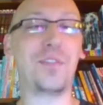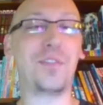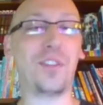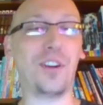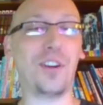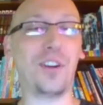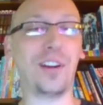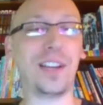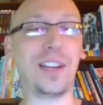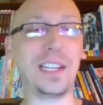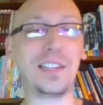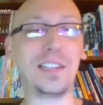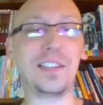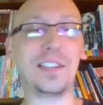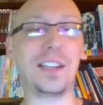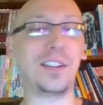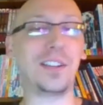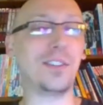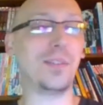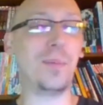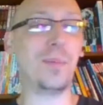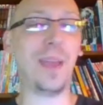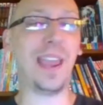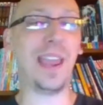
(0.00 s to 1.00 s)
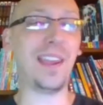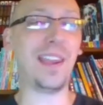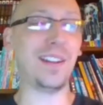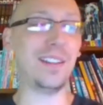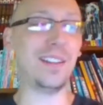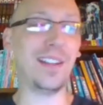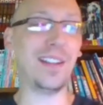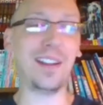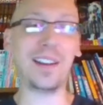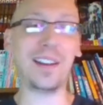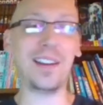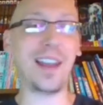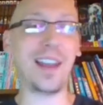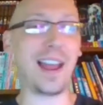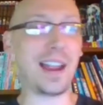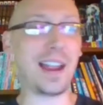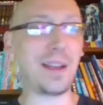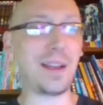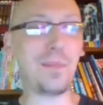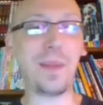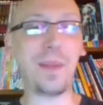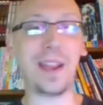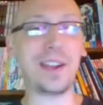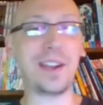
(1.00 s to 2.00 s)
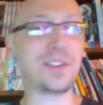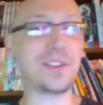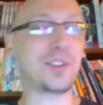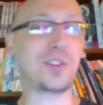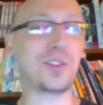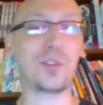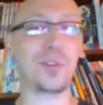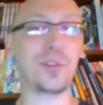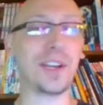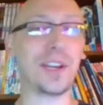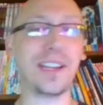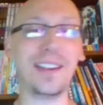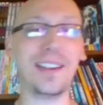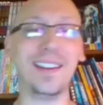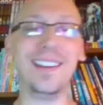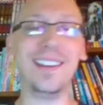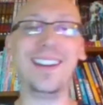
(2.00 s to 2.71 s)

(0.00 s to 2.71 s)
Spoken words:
for a single panel on a 9-page grid.